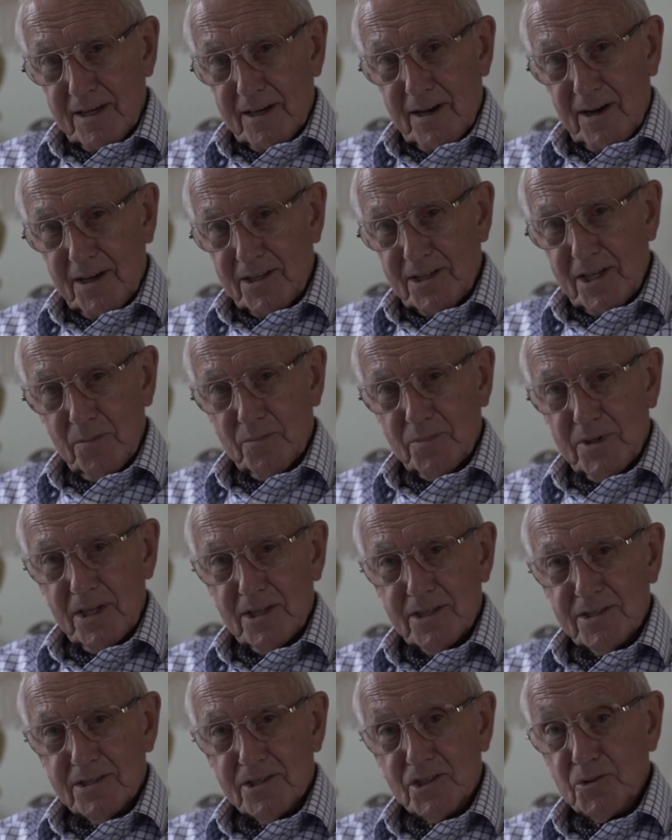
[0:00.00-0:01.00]
I nipped
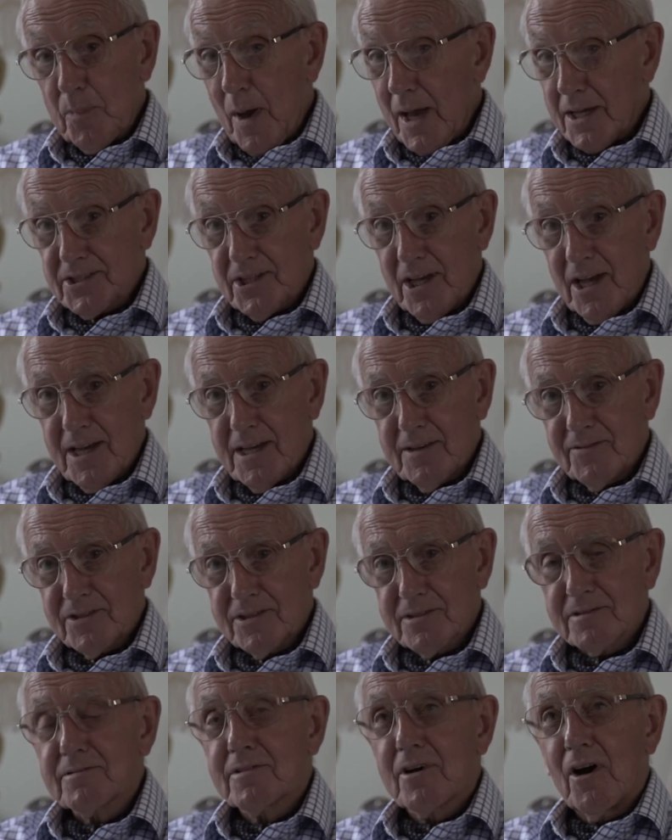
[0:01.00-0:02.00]
into
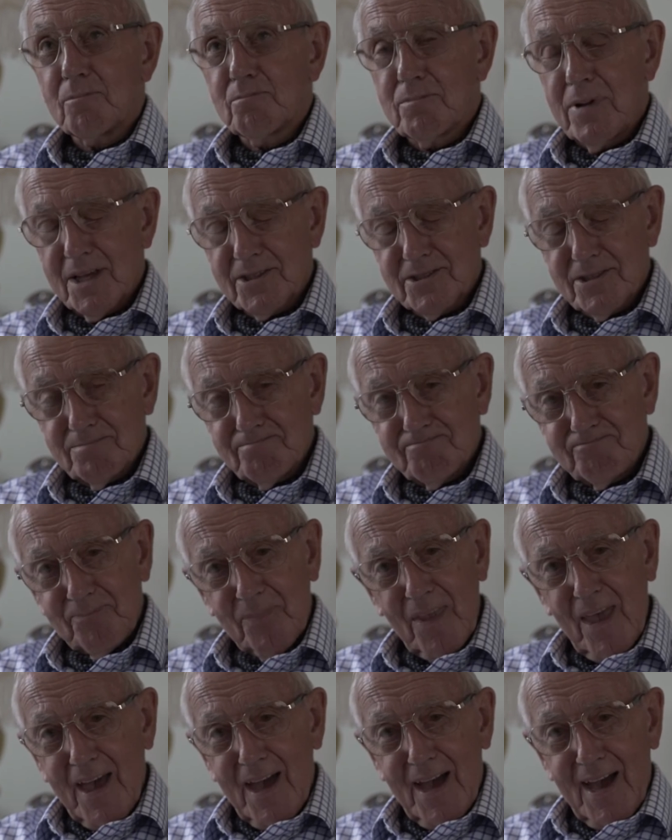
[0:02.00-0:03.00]
Specsavers, God bless them,
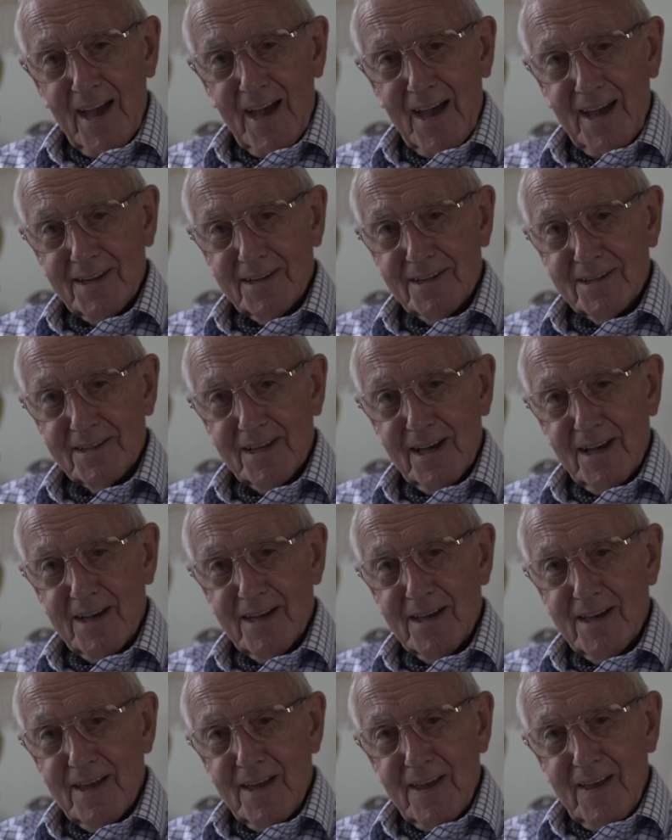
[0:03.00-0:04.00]
and
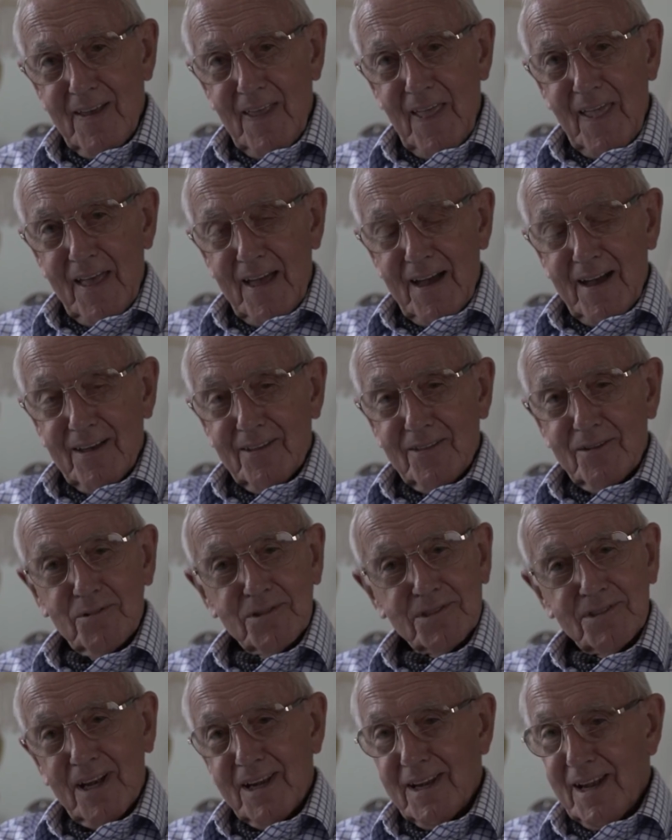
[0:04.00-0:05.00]
there
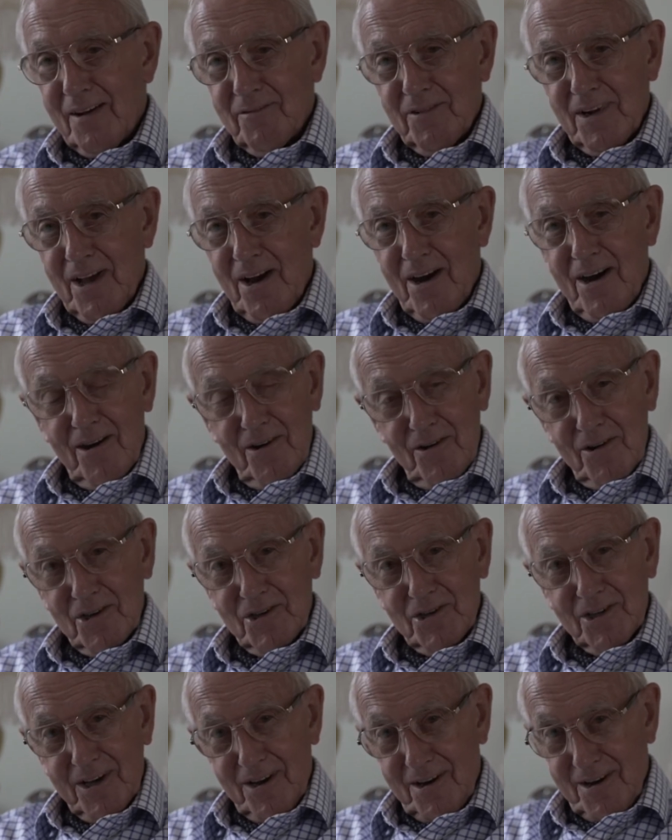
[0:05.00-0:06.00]
was a lovely
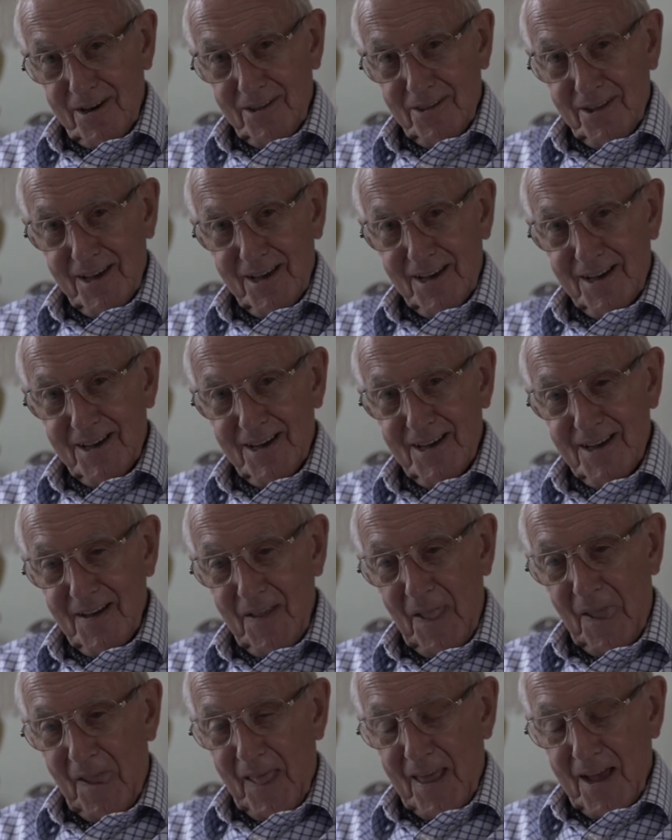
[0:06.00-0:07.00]
Irish guy there
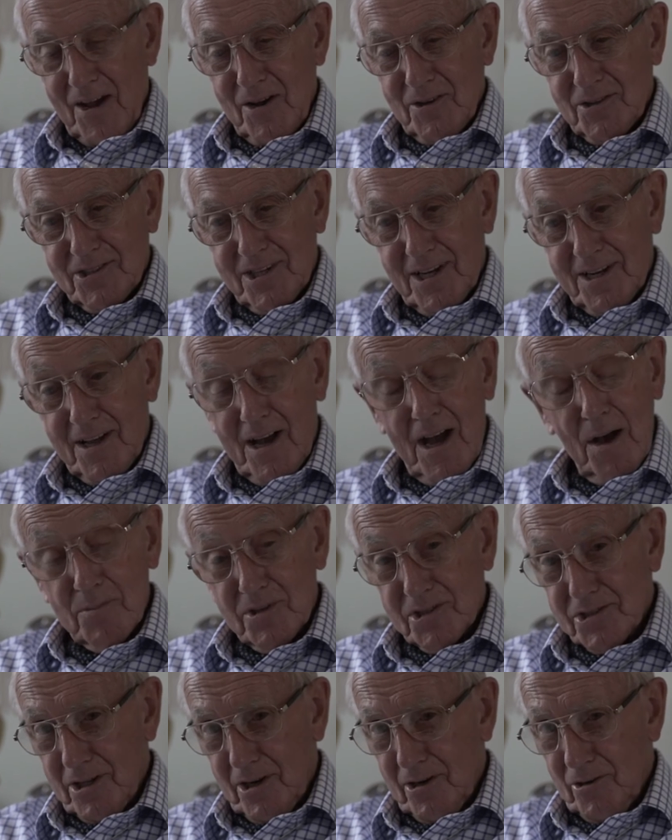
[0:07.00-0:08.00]
who said,
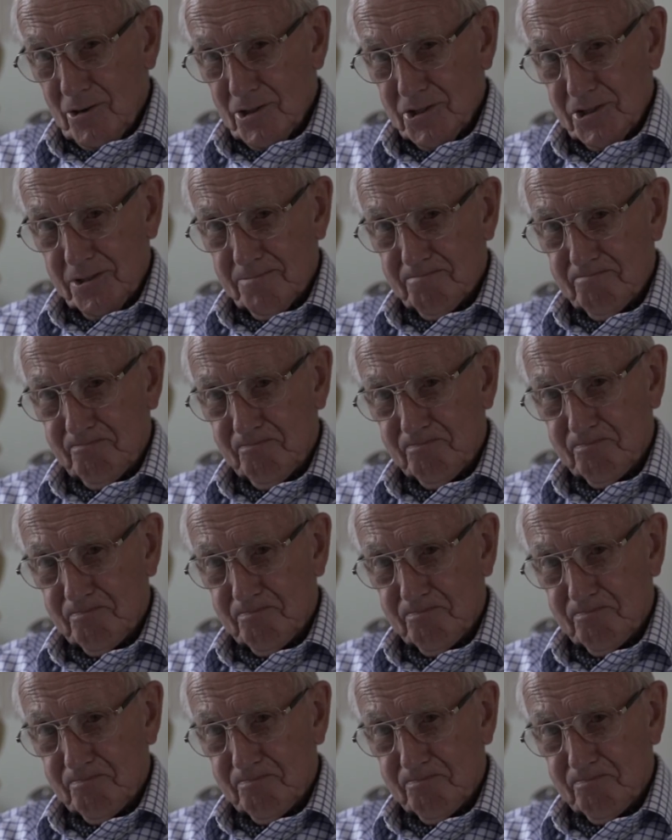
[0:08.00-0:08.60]
Mr. Lawson,